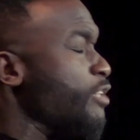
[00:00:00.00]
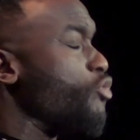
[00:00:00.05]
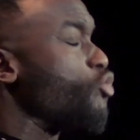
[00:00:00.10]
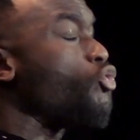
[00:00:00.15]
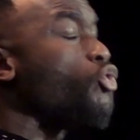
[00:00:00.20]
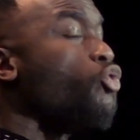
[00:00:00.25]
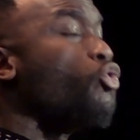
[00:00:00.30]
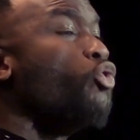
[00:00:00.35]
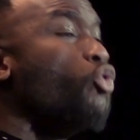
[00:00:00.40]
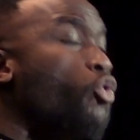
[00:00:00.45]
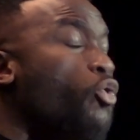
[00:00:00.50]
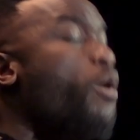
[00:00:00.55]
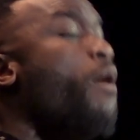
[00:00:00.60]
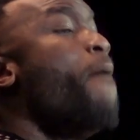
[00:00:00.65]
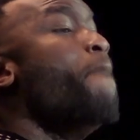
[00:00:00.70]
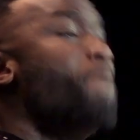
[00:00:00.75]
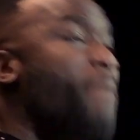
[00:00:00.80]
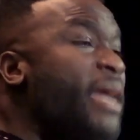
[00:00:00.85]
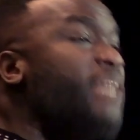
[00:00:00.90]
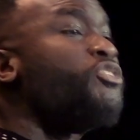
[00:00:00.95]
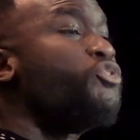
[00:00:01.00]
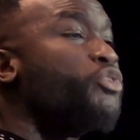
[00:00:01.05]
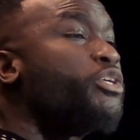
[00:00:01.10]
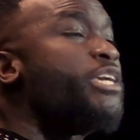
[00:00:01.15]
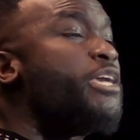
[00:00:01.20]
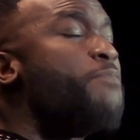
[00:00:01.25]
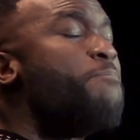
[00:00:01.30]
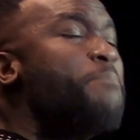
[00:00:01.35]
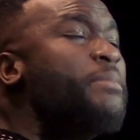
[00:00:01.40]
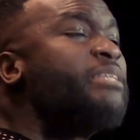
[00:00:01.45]
a tool meant to
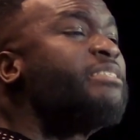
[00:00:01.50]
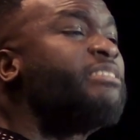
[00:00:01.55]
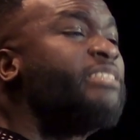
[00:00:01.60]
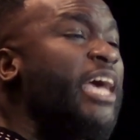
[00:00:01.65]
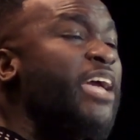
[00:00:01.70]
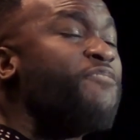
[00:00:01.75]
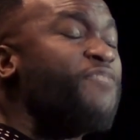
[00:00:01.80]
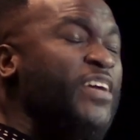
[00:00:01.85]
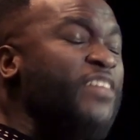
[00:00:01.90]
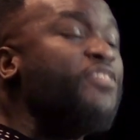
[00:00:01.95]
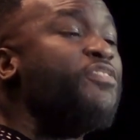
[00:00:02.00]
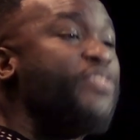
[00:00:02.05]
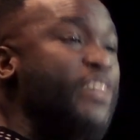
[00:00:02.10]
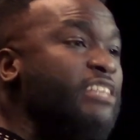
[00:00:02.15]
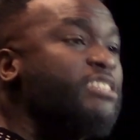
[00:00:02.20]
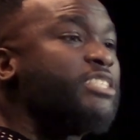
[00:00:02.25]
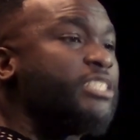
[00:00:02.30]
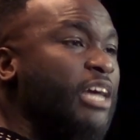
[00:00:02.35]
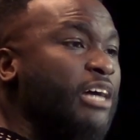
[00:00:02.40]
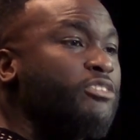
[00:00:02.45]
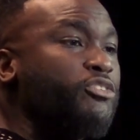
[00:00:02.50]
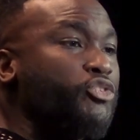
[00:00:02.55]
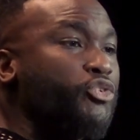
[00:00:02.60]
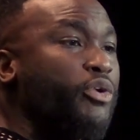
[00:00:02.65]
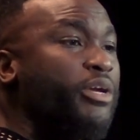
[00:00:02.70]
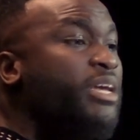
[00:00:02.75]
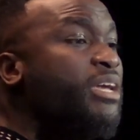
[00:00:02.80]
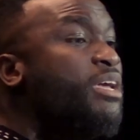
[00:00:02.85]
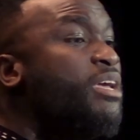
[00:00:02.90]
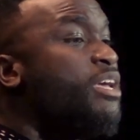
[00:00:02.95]
keep me safe in this
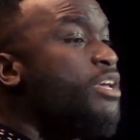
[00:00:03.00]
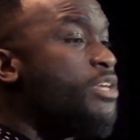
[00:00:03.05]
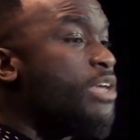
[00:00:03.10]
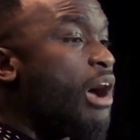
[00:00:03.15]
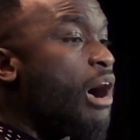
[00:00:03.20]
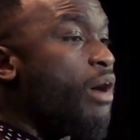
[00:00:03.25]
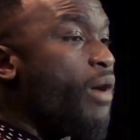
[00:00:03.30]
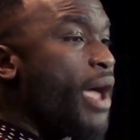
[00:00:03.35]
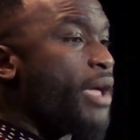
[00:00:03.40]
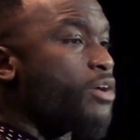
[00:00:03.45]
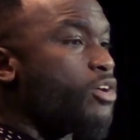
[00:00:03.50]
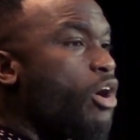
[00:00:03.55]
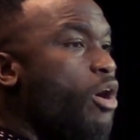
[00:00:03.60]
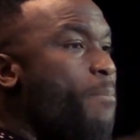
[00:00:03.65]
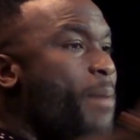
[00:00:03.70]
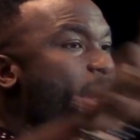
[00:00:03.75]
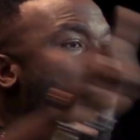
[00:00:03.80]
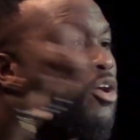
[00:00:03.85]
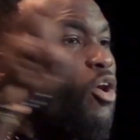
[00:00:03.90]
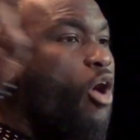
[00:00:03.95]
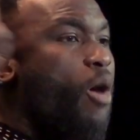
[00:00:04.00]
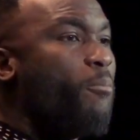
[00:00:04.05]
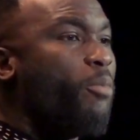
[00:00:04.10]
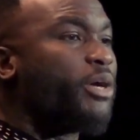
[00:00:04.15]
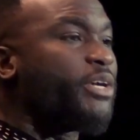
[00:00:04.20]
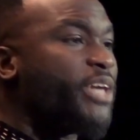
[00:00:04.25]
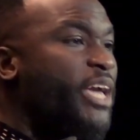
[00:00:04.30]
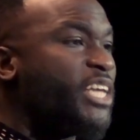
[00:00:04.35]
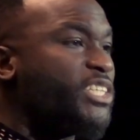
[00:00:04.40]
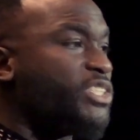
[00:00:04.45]
country. Yo, I go back home
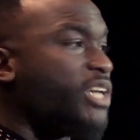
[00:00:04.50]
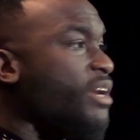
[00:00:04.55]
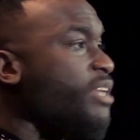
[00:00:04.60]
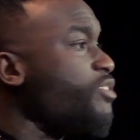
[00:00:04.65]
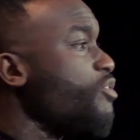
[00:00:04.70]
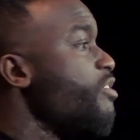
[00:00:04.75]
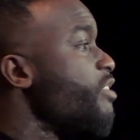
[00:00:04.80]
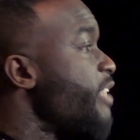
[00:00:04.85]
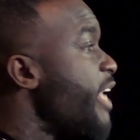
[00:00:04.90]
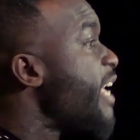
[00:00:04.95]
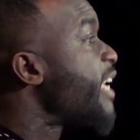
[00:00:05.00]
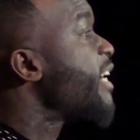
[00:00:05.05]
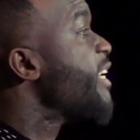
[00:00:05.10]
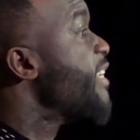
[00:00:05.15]
occasionally to stay